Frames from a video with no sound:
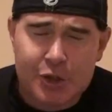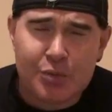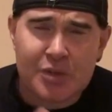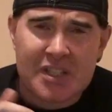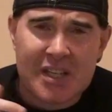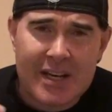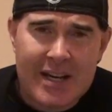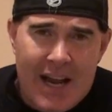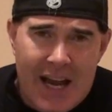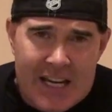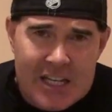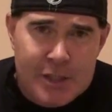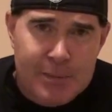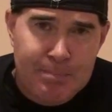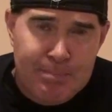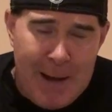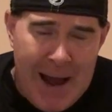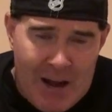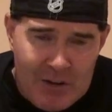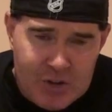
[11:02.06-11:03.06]
This was a nice
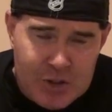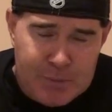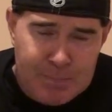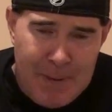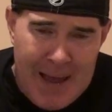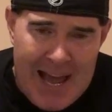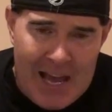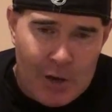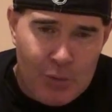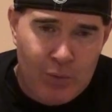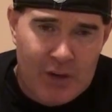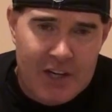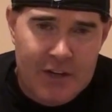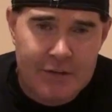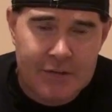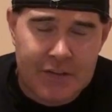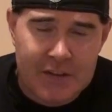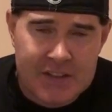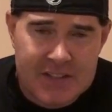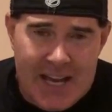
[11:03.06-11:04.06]
bounce back
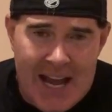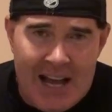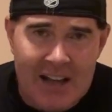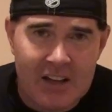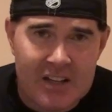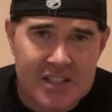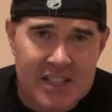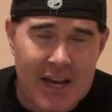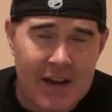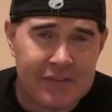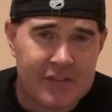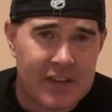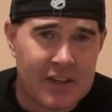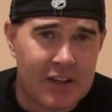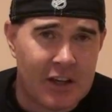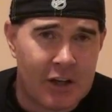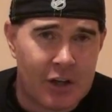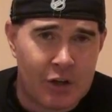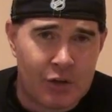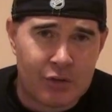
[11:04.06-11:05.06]
win for Dallas after
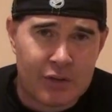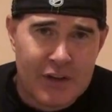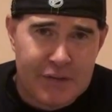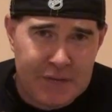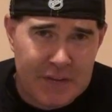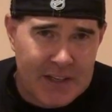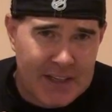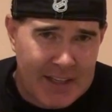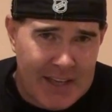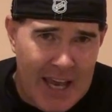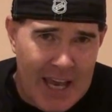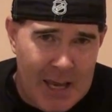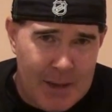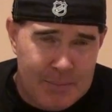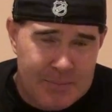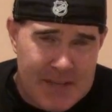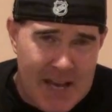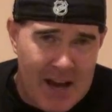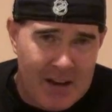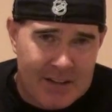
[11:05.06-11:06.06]
the horrific
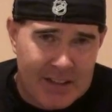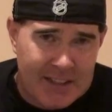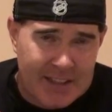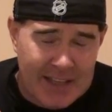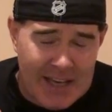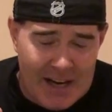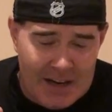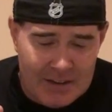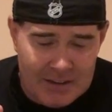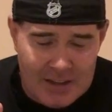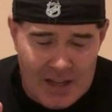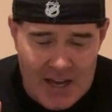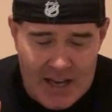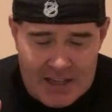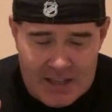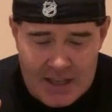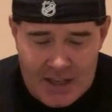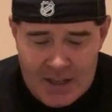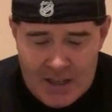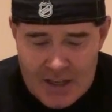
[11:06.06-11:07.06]
game down in
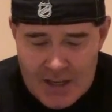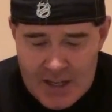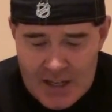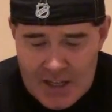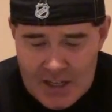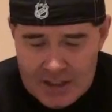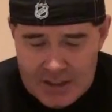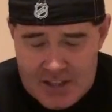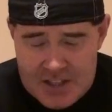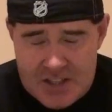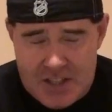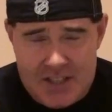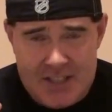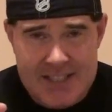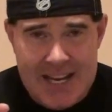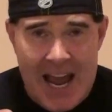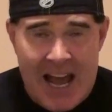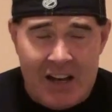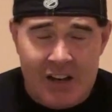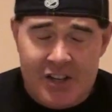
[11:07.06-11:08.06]
Carolina. Listen,
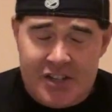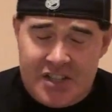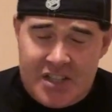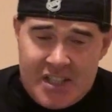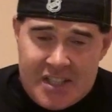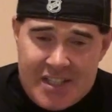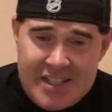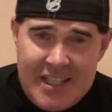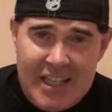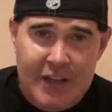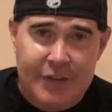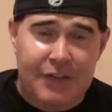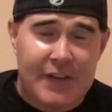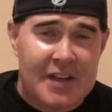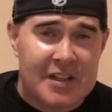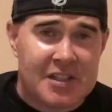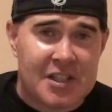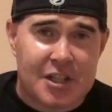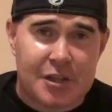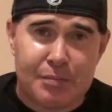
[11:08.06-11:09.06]
Dallas's
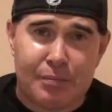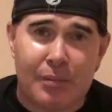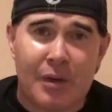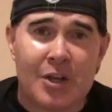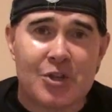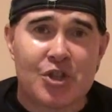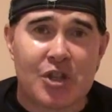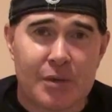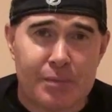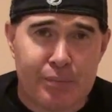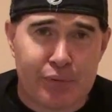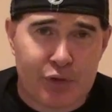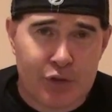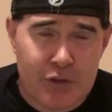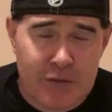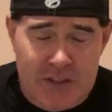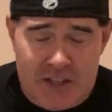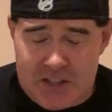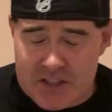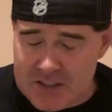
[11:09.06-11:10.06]
defense is much
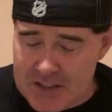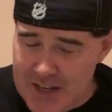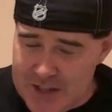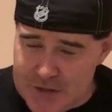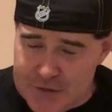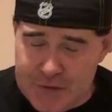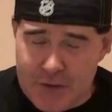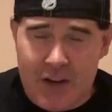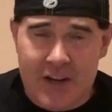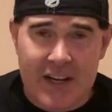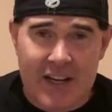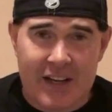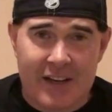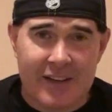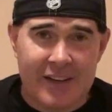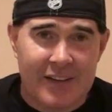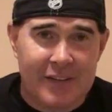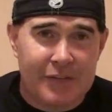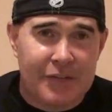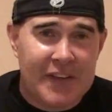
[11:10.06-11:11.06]
improved. It's, it's
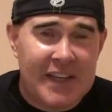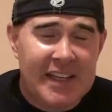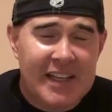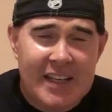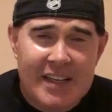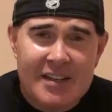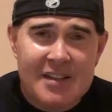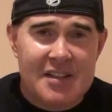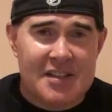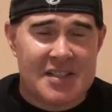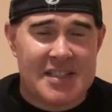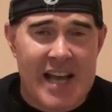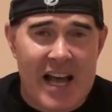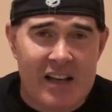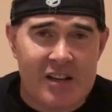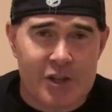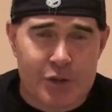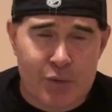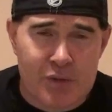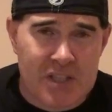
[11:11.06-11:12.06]
funny. For years,
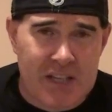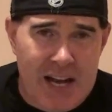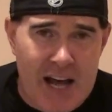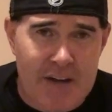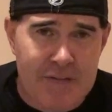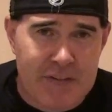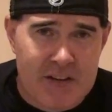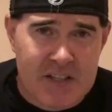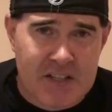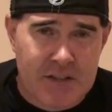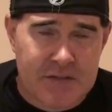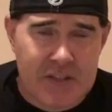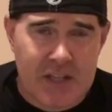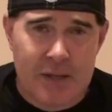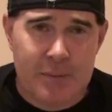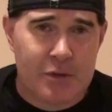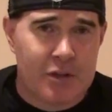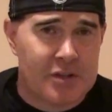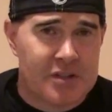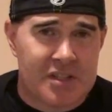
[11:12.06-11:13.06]
Dallas was an offensive
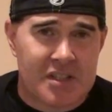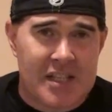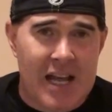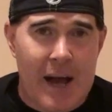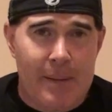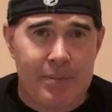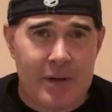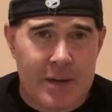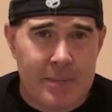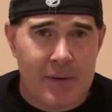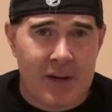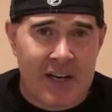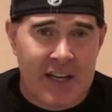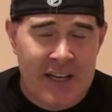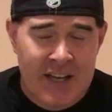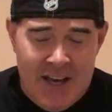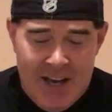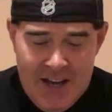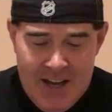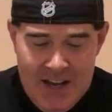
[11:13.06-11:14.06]
team, couldn't stop
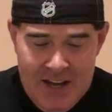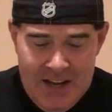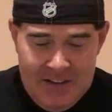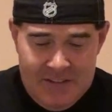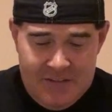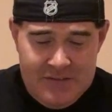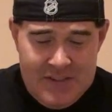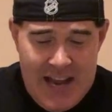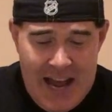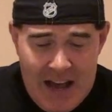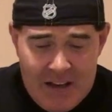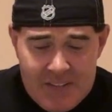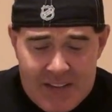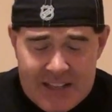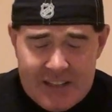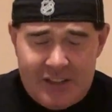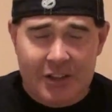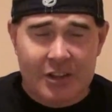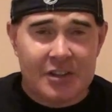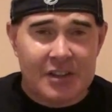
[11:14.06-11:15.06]
anybody. Now
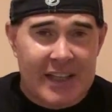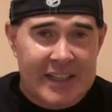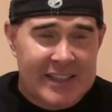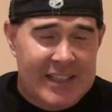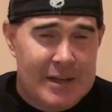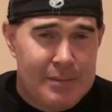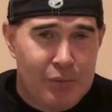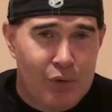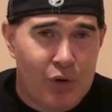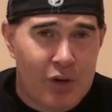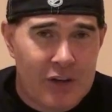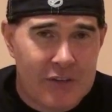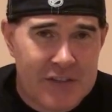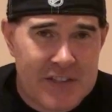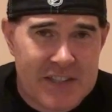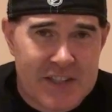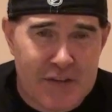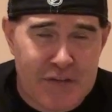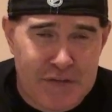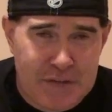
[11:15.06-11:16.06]
they look like they're more of a
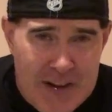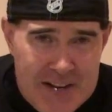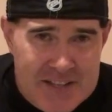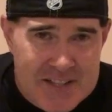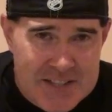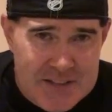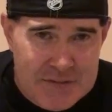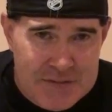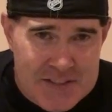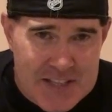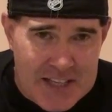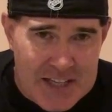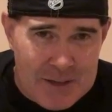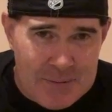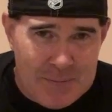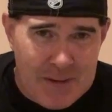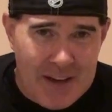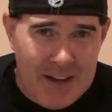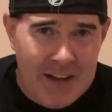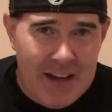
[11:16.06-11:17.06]
defensive
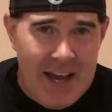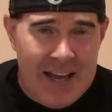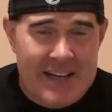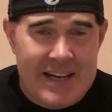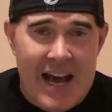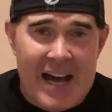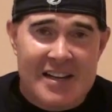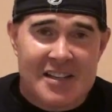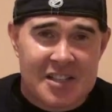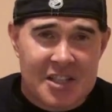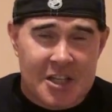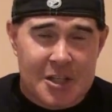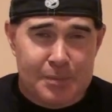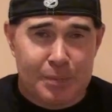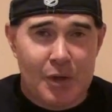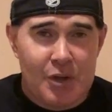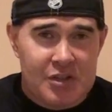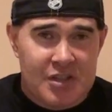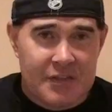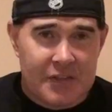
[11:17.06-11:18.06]
team and not as
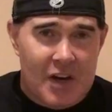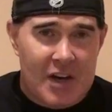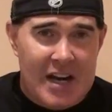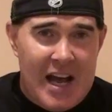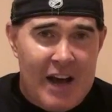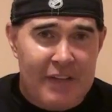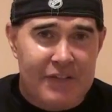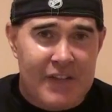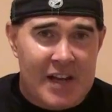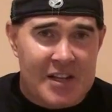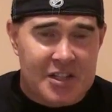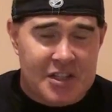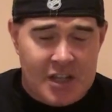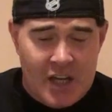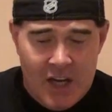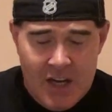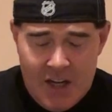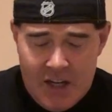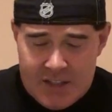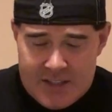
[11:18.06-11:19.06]
explosive on
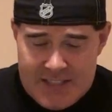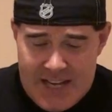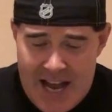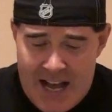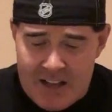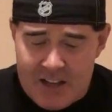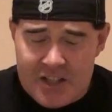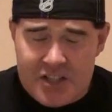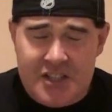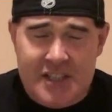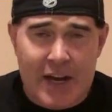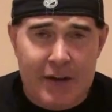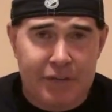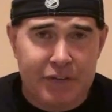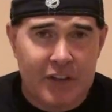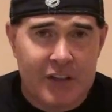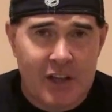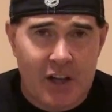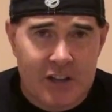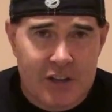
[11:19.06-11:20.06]
offense. Dallas
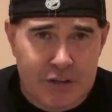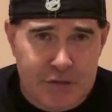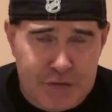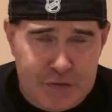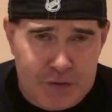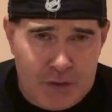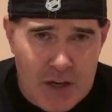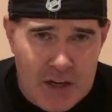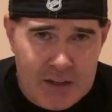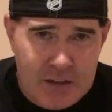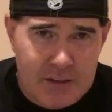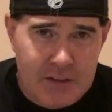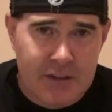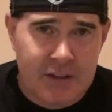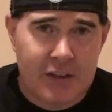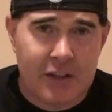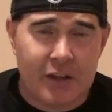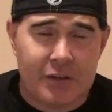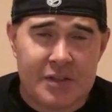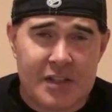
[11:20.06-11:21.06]
definitely on the front,
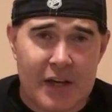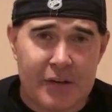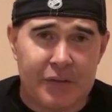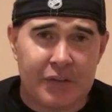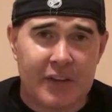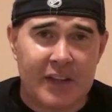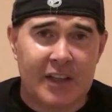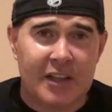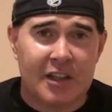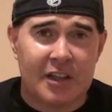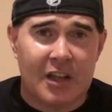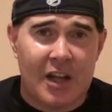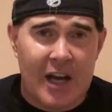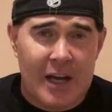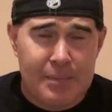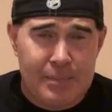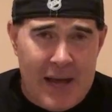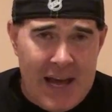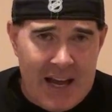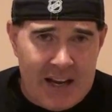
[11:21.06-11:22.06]
you know, definitely in the
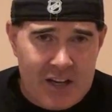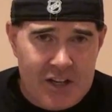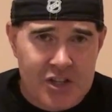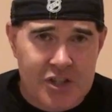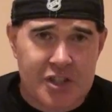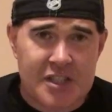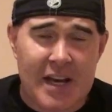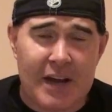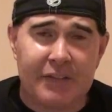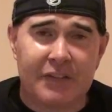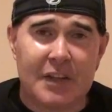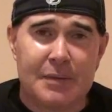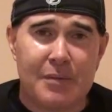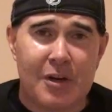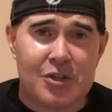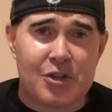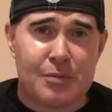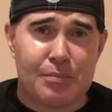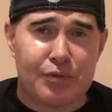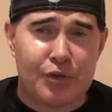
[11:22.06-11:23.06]
linebackers, definitely
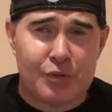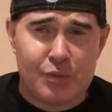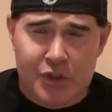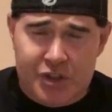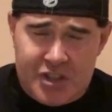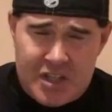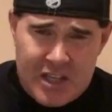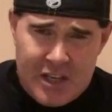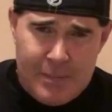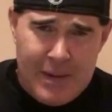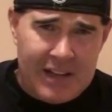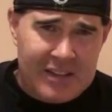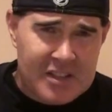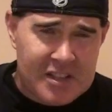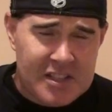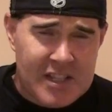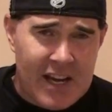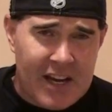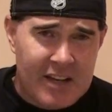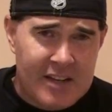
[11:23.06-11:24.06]
much improved. We'll see about the
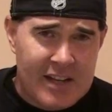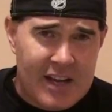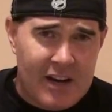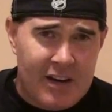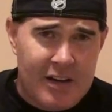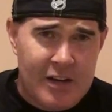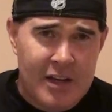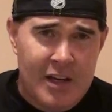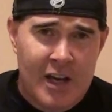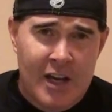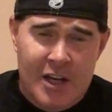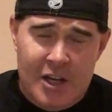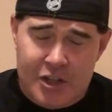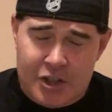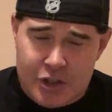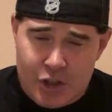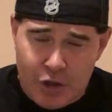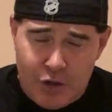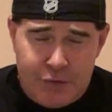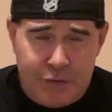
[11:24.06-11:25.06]
secondary.
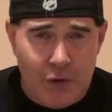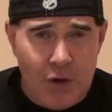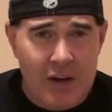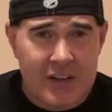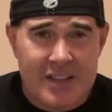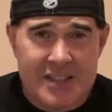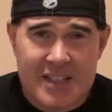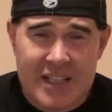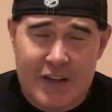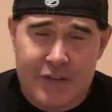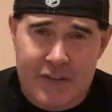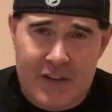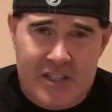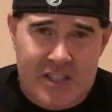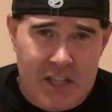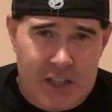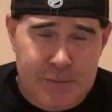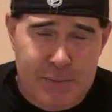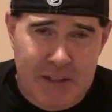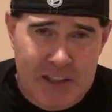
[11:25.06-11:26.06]
So far, the
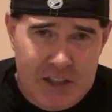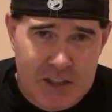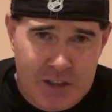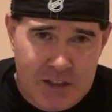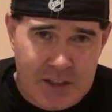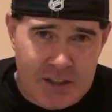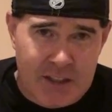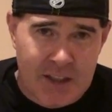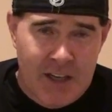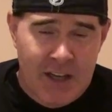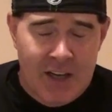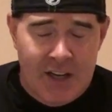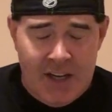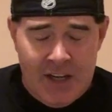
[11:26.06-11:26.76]
defense has been good.